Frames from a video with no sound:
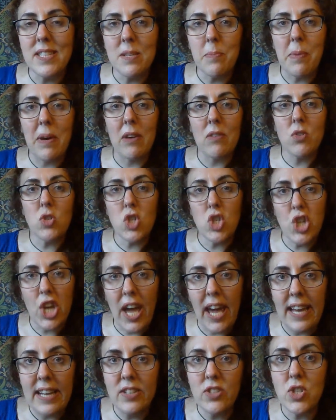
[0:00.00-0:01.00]
it's about
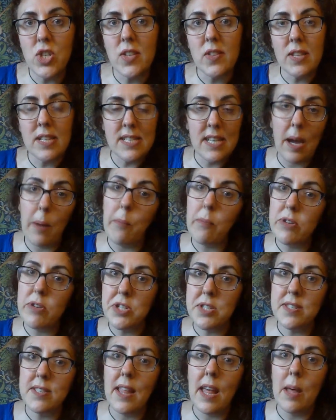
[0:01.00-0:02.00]
changing the
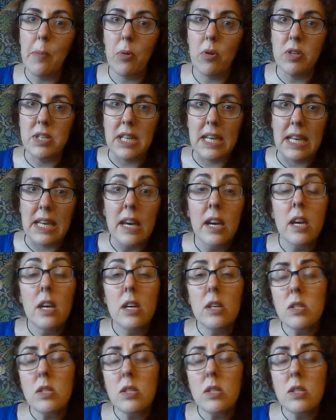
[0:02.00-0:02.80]
temperatures of their body.